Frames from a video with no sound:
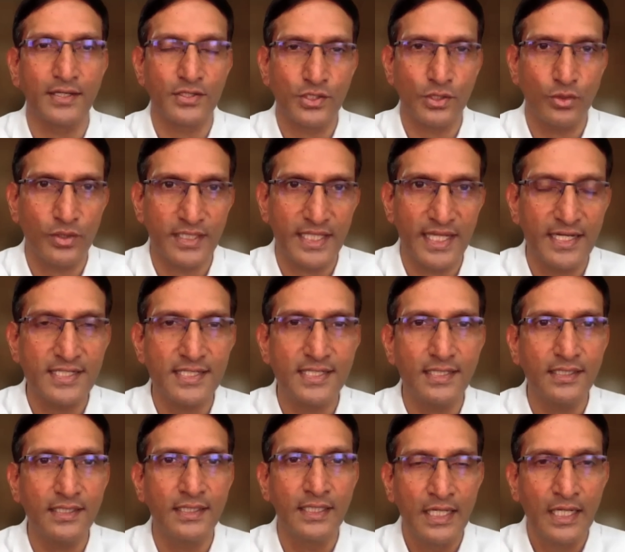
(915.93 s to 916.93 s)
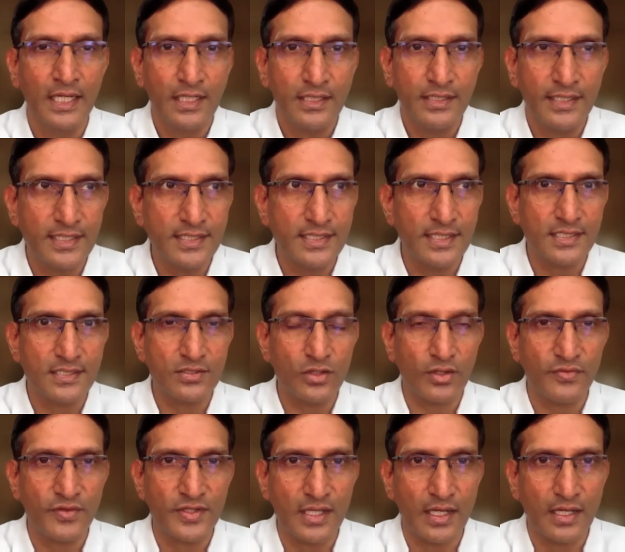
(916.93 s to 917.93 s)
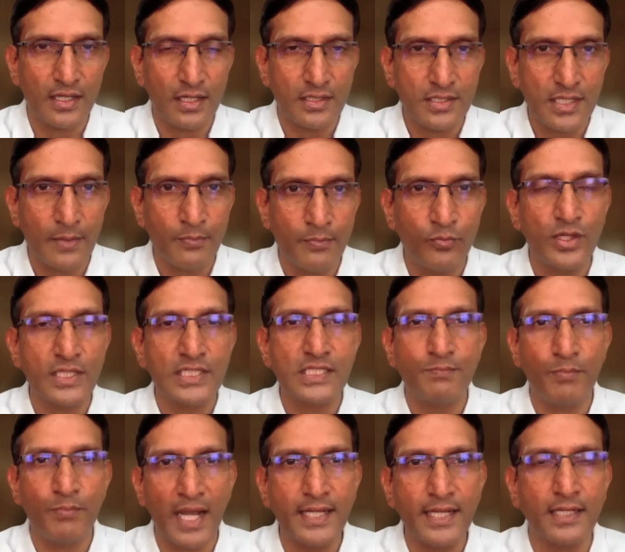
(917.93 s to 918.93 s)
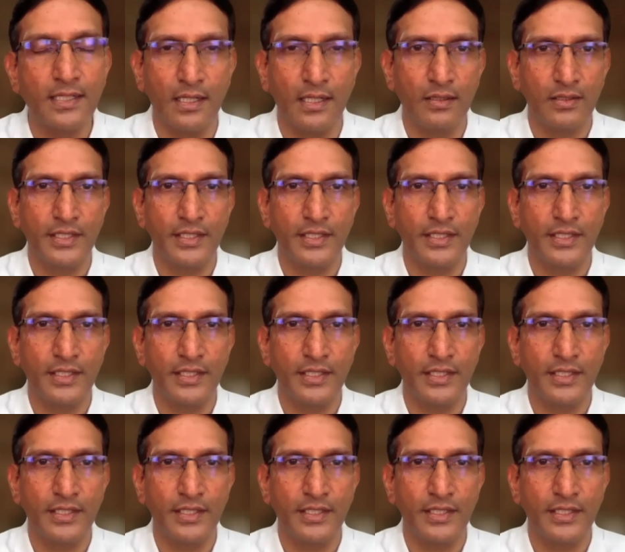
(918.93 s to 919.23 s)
So there is a sort of a upward spiral,